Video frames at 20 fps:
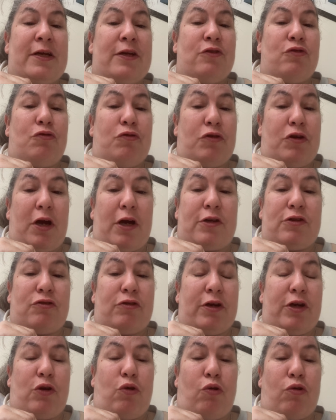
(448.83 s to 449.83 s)

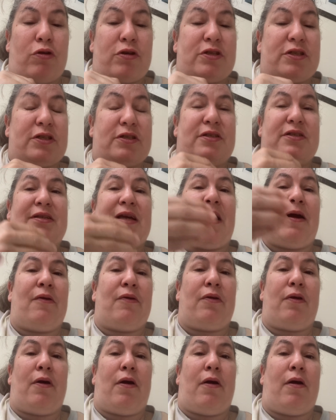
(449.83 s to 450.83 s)
introductory courses
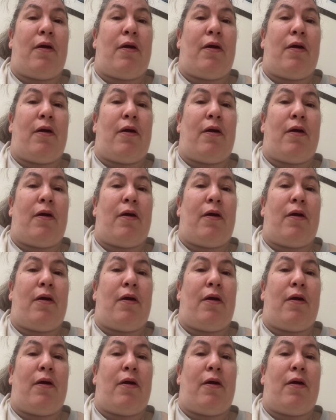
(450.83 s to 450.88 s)
sound